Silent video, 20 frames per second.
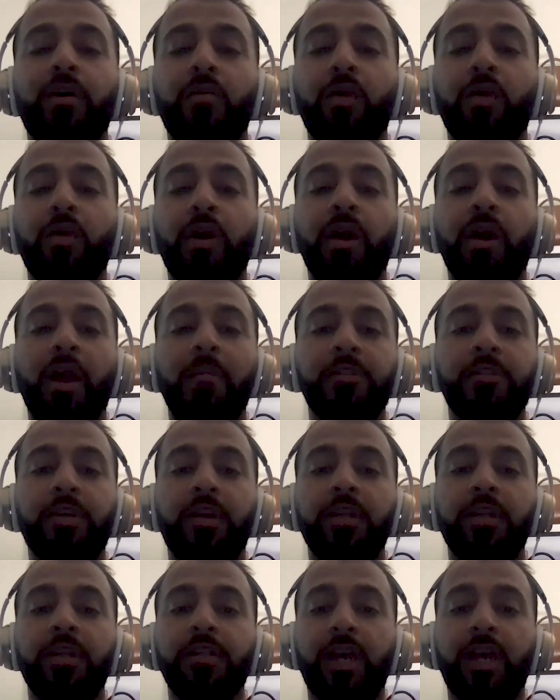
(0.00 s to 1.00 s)
where
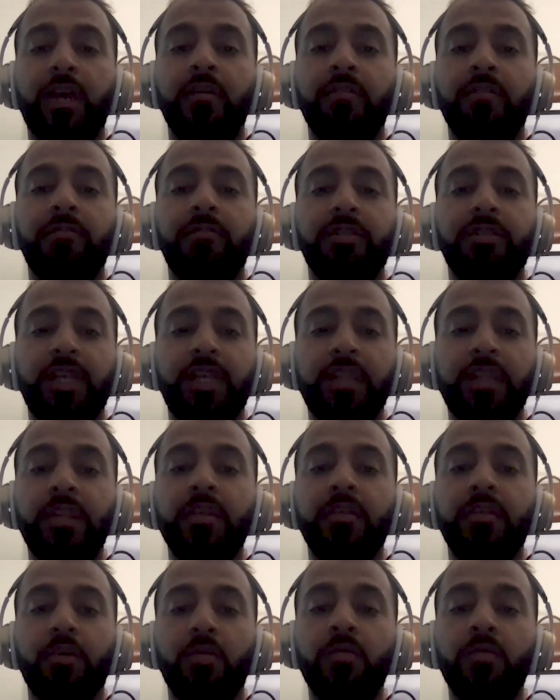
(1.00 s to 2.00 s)
Amazon has kind of set
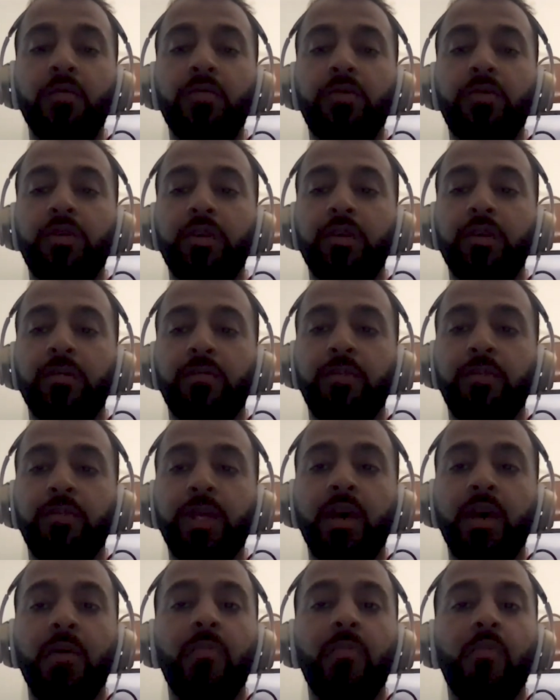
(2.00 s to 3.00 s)
the tone to
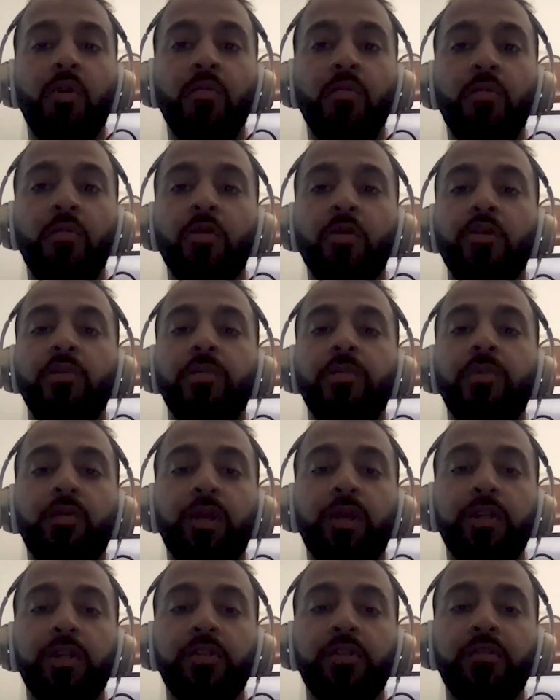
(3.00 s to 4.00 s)
become more and more
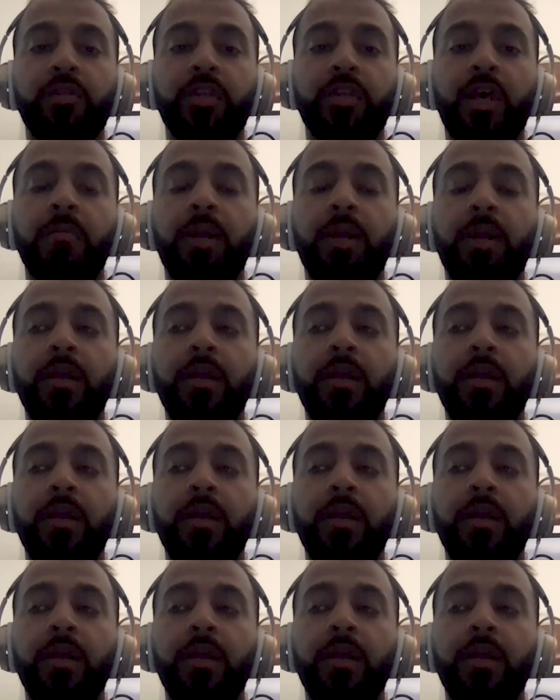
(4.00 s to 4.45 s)
ubiquitous over time.